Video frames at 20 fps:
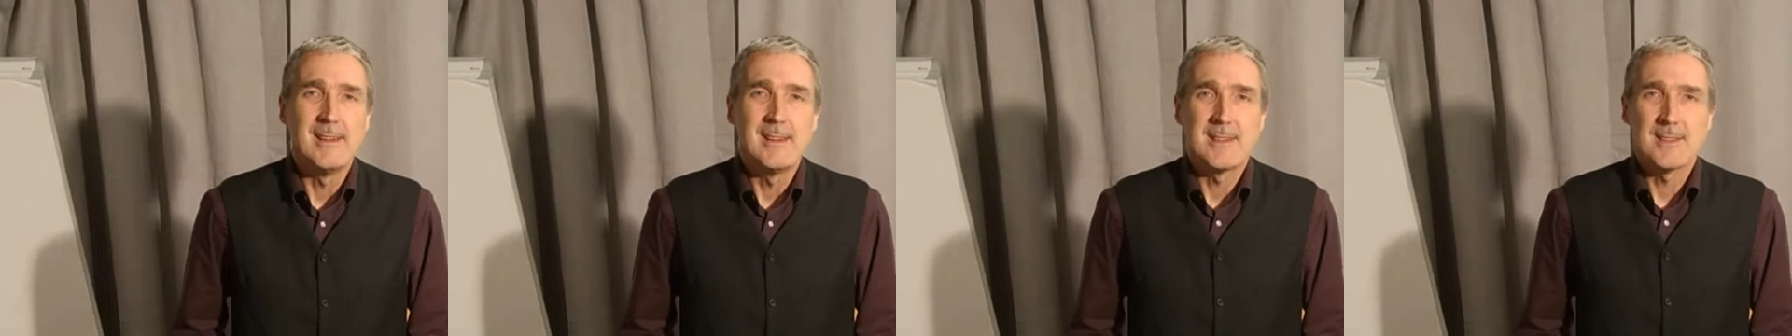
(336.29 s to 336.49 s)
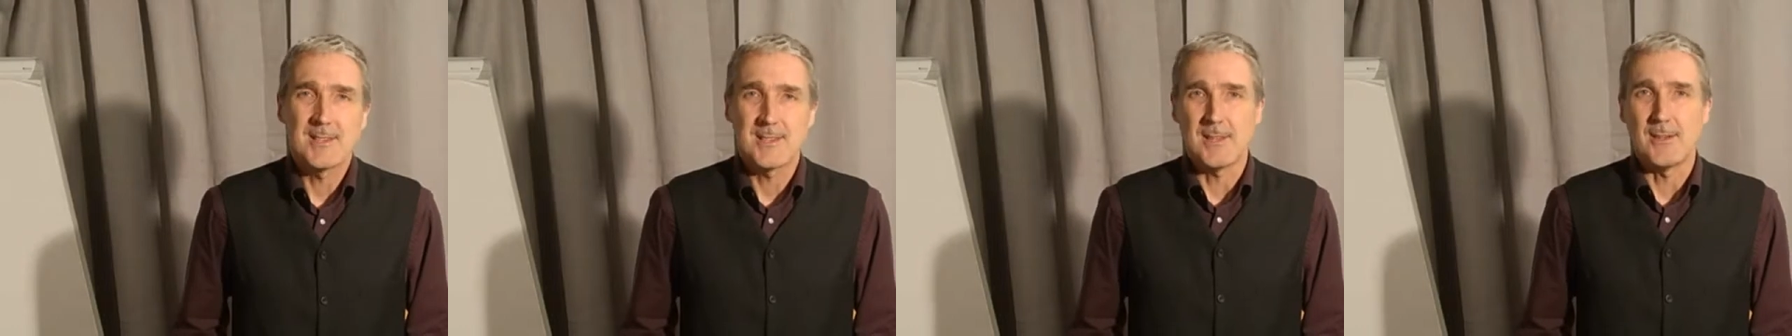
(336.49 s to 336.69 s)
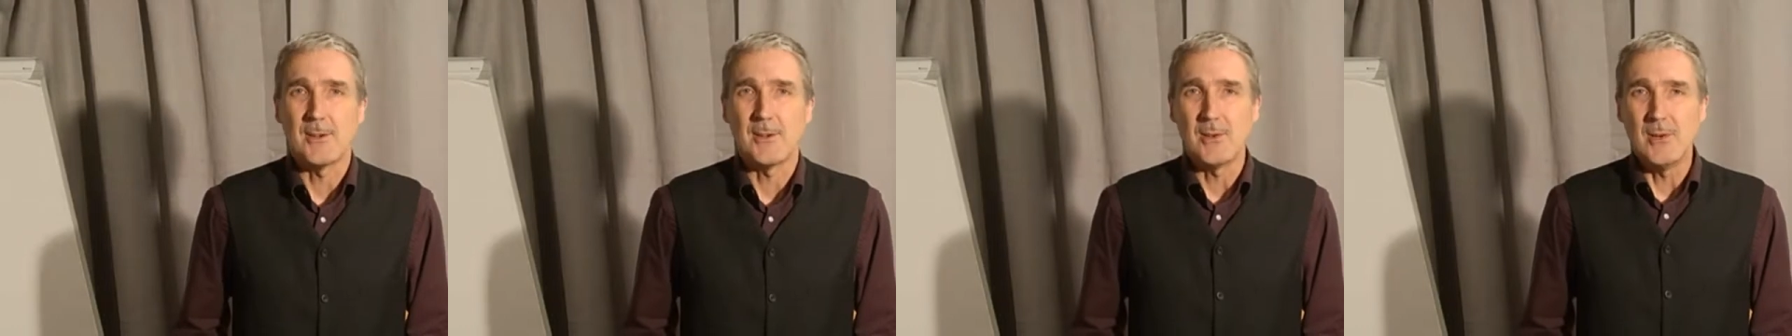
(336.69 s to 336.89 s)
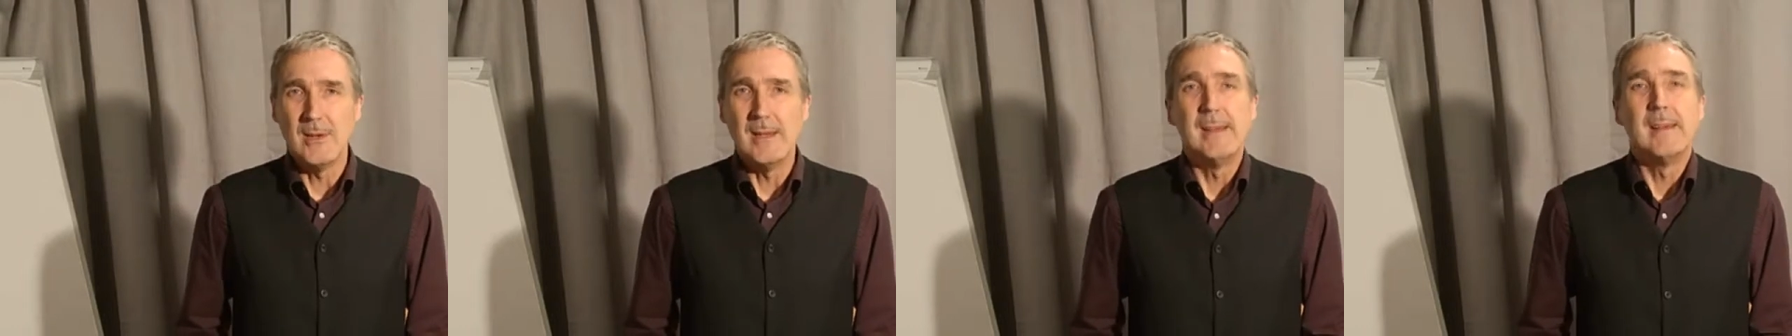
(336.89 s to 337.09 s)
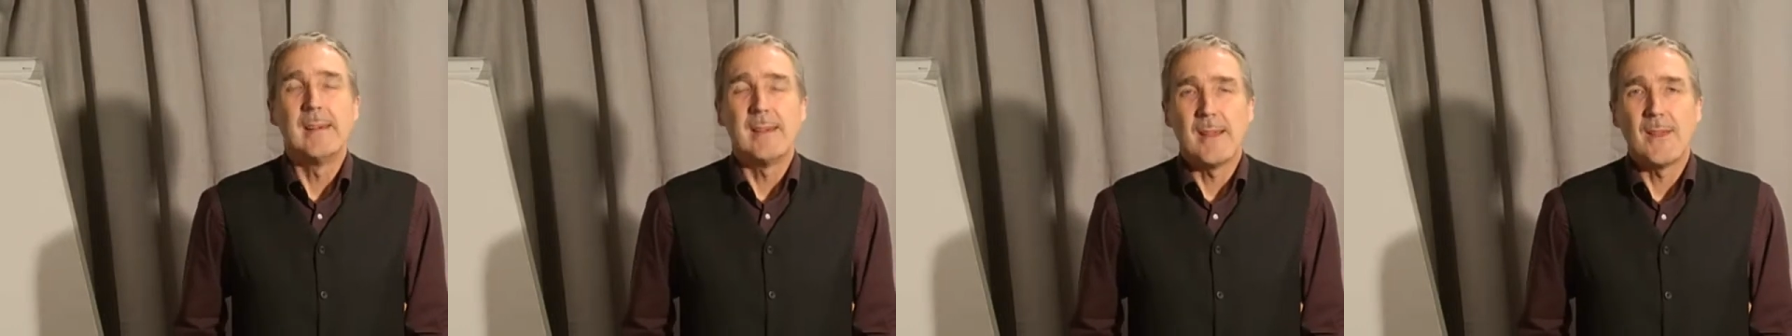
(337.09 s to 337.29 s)
so
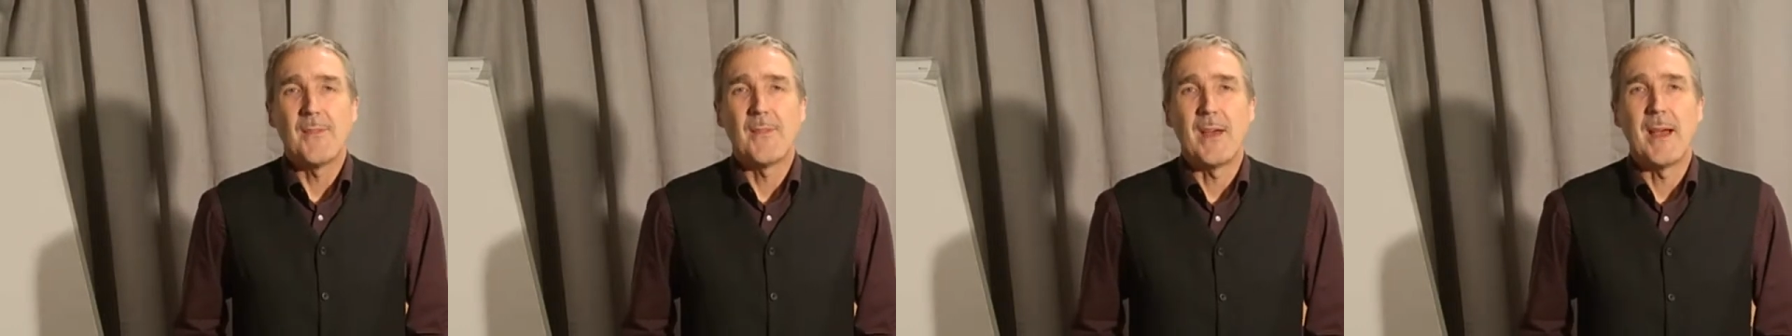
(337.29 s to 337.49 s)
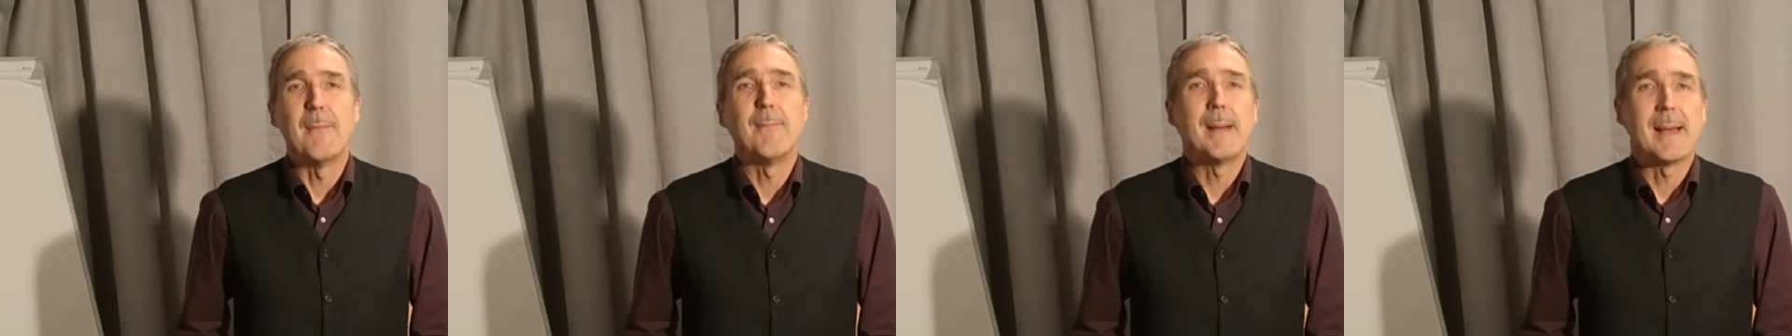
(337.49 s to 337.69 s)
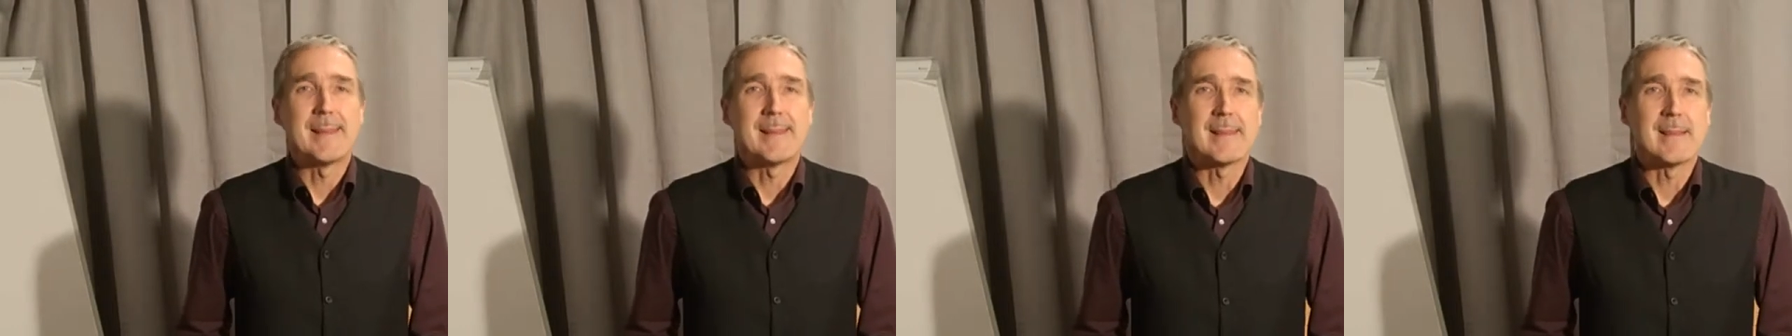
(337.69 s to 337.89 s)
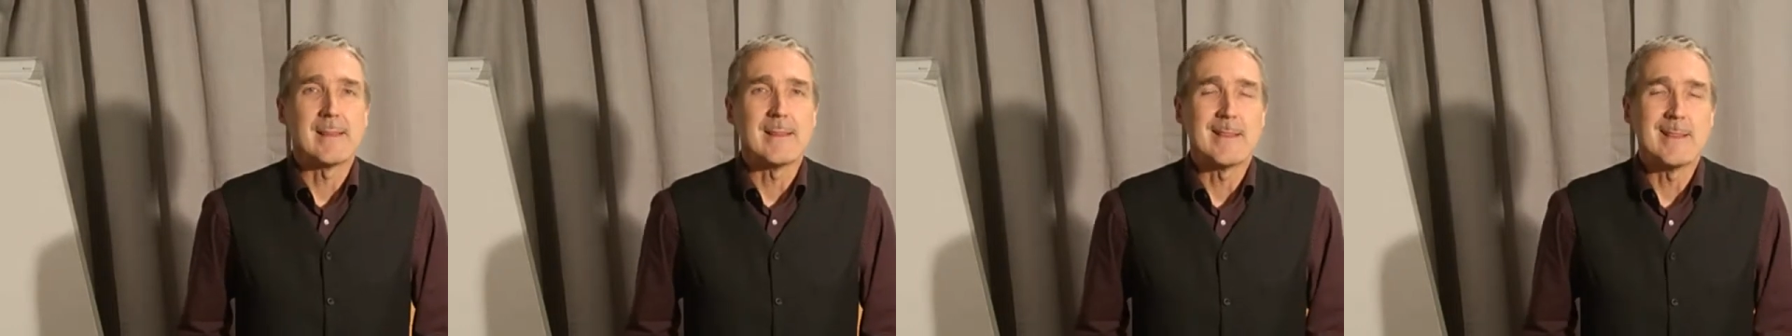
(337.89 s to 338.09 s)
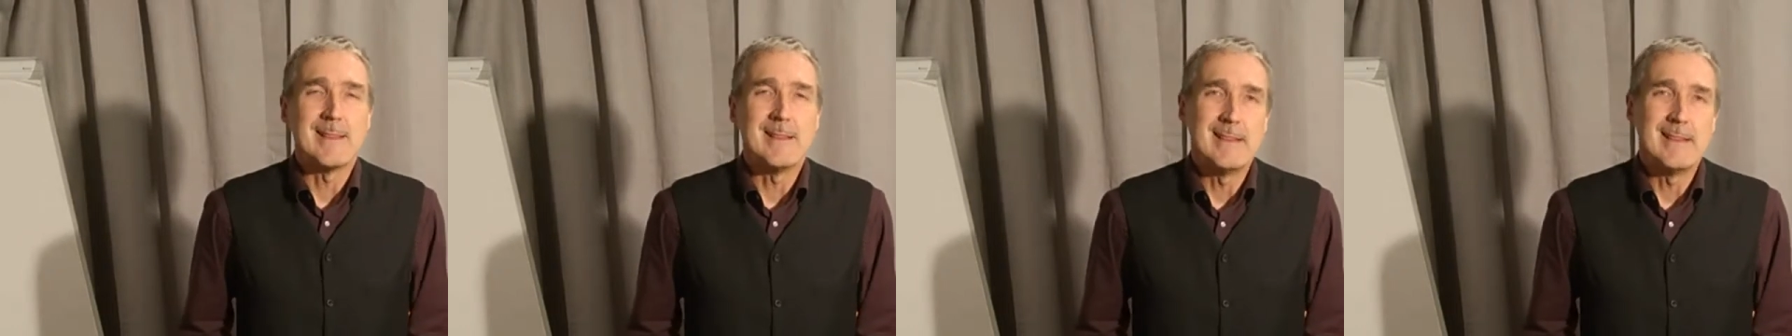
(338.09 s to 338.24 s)
that mantle